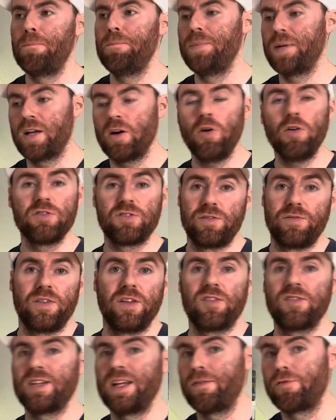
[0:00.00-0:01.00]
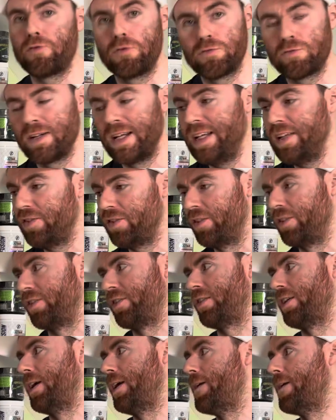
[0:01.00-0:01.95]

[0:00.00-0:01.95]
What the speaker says: because of the several reasons.